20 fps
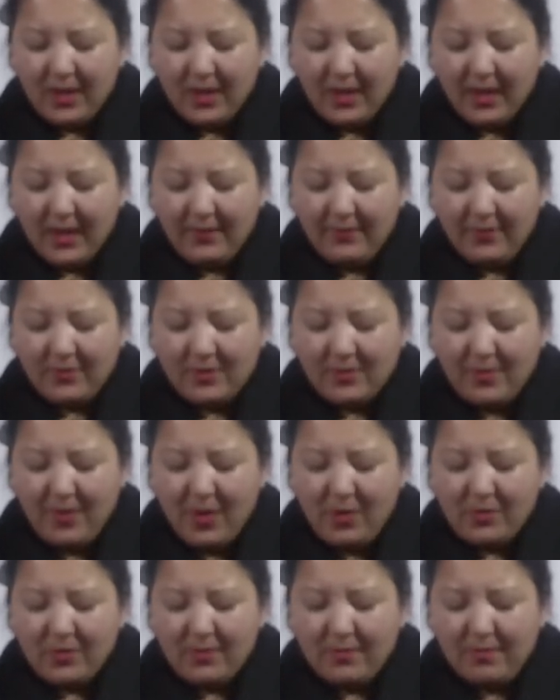It was
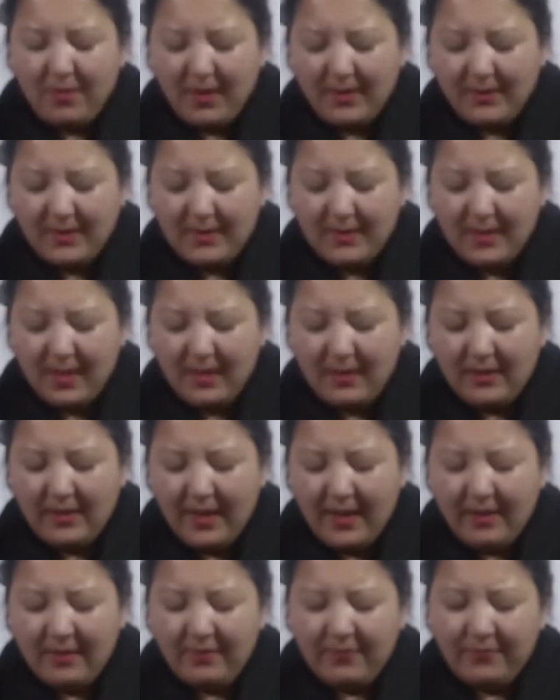about a mother duck
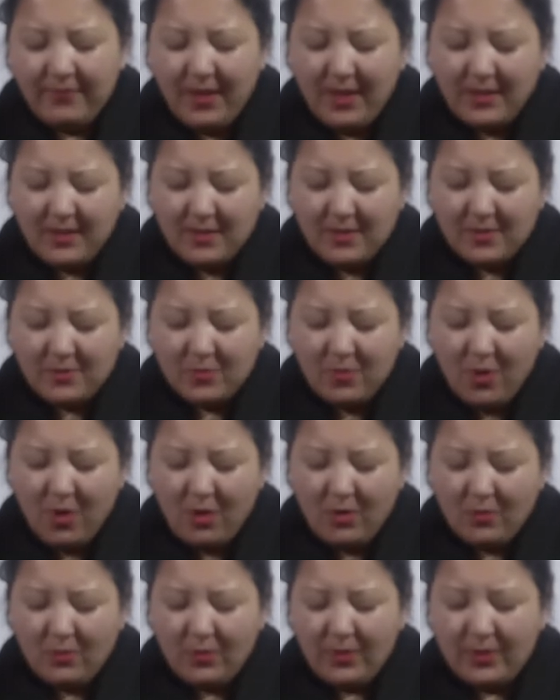and a father
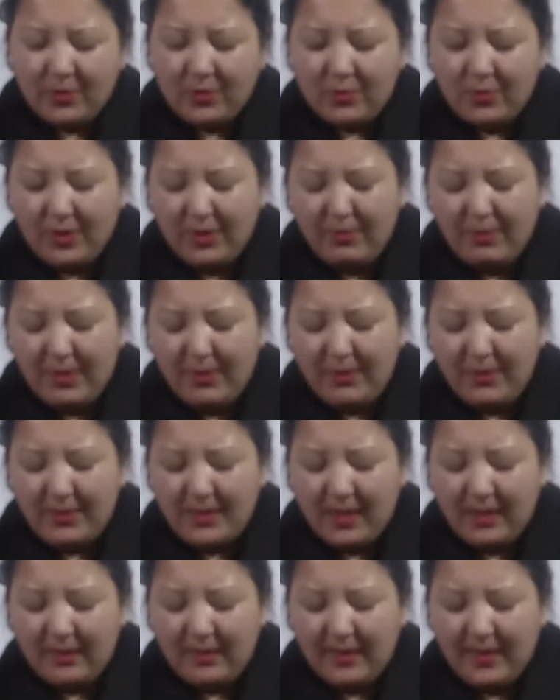swan with 3 baby
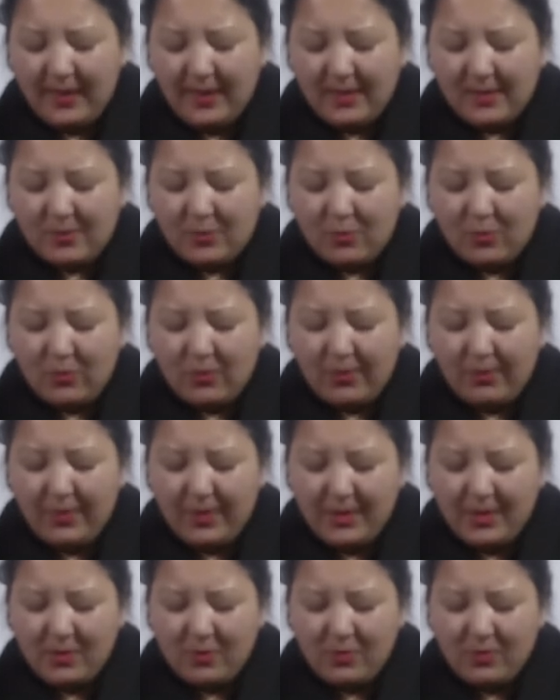ducklings who were
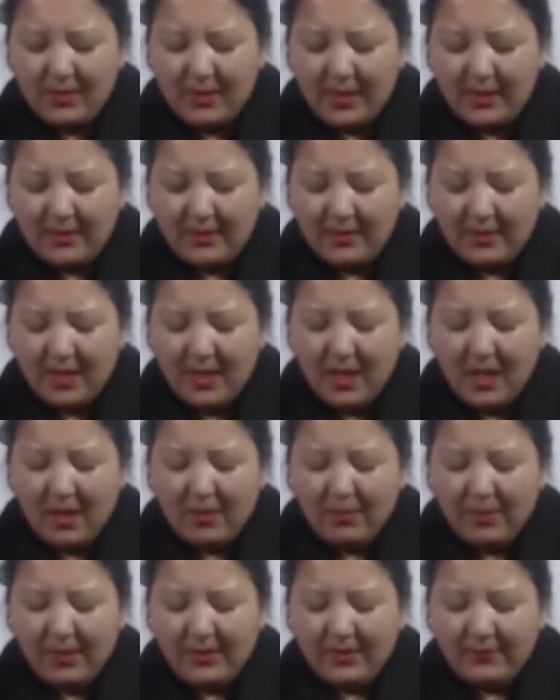bitten to death
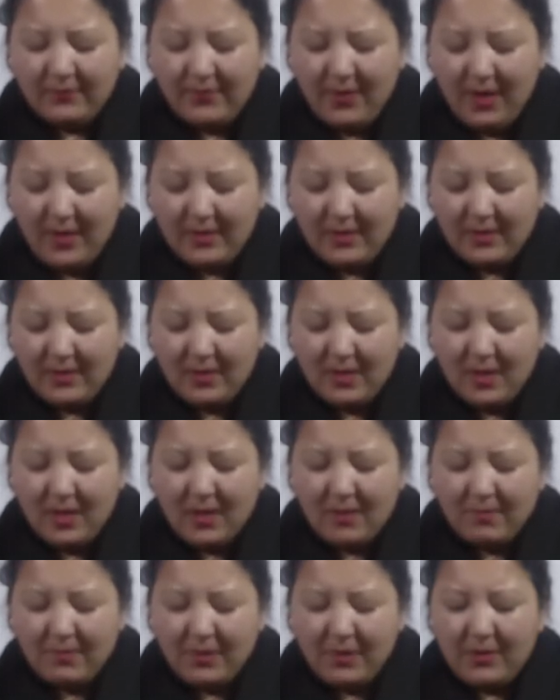by the father
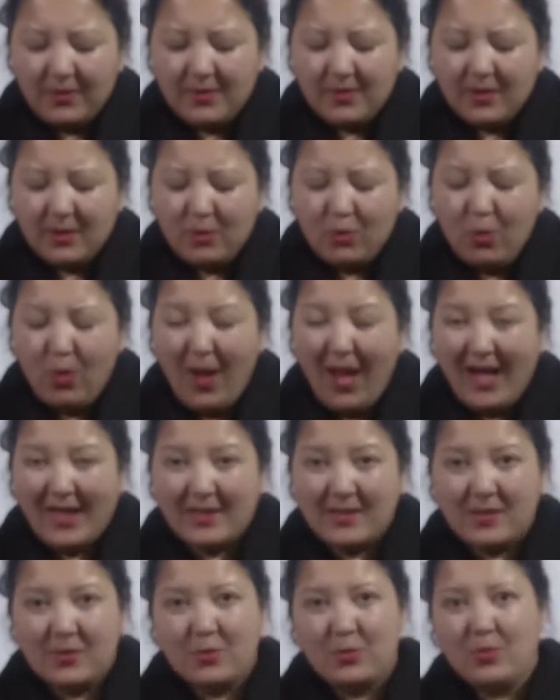because they
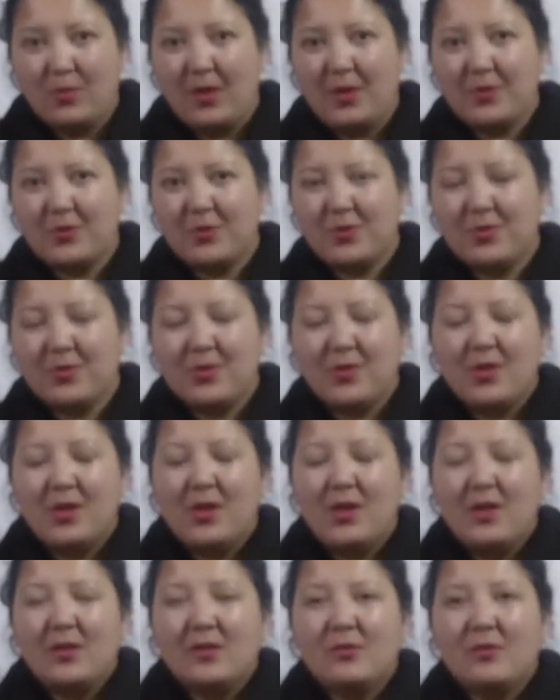quacked too much.
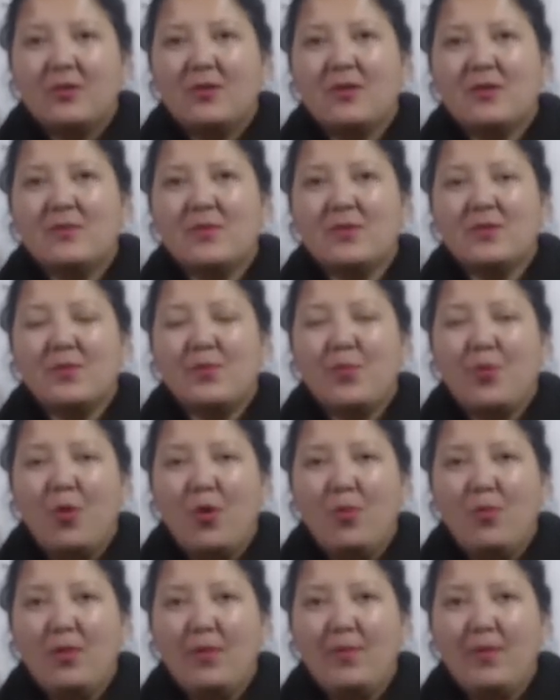So this was a
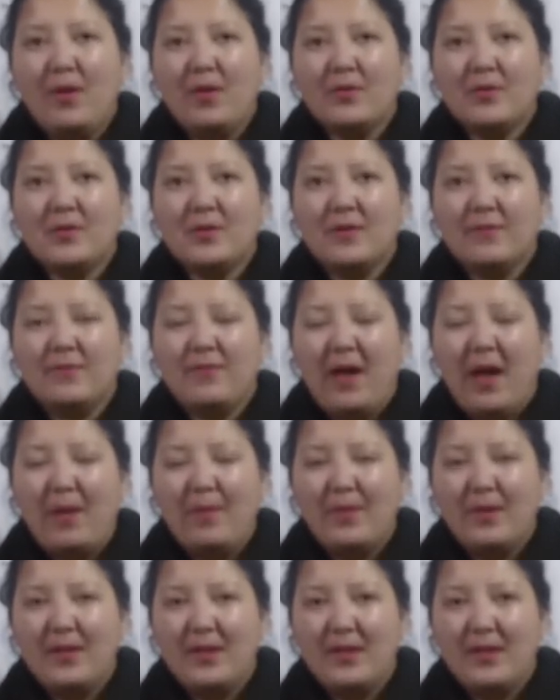poem about a
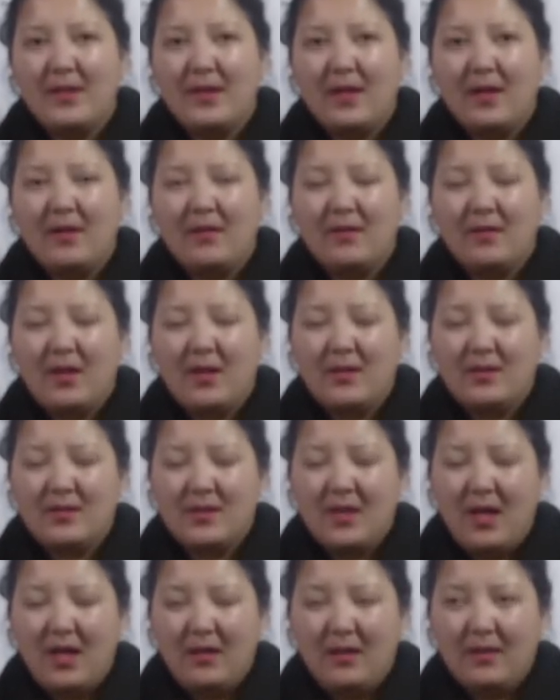family, a
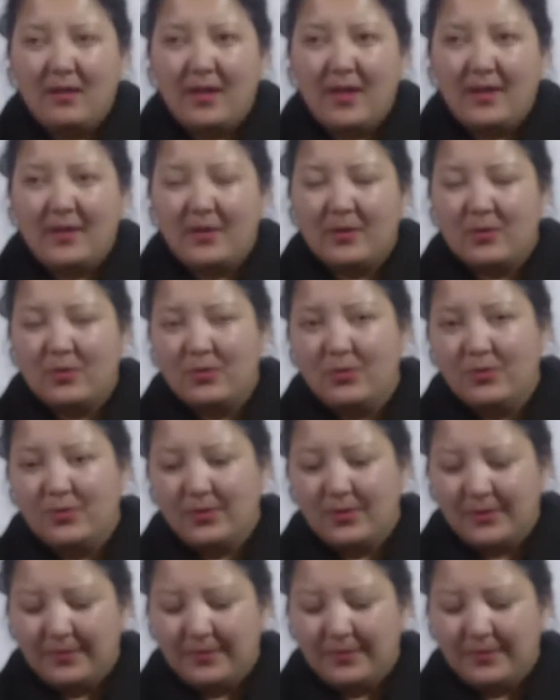duck and a